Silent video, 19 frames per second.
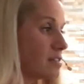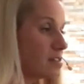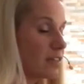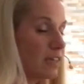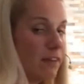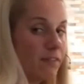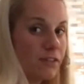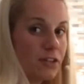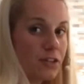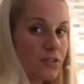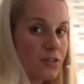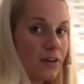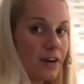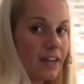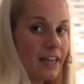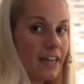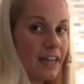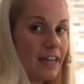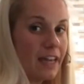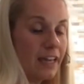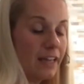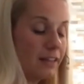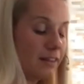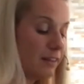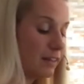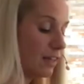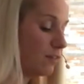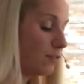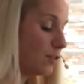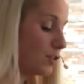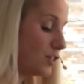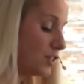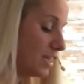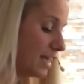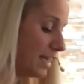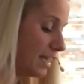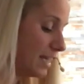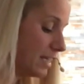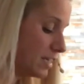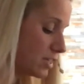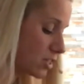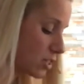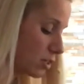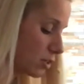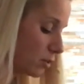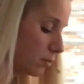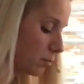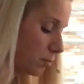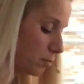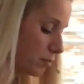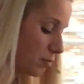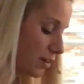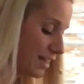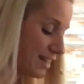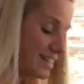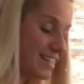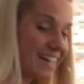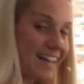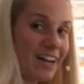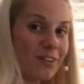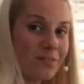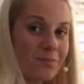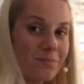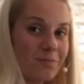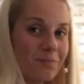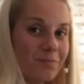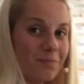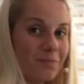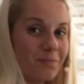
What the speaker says: So give it a try here. If you need to, bring it down.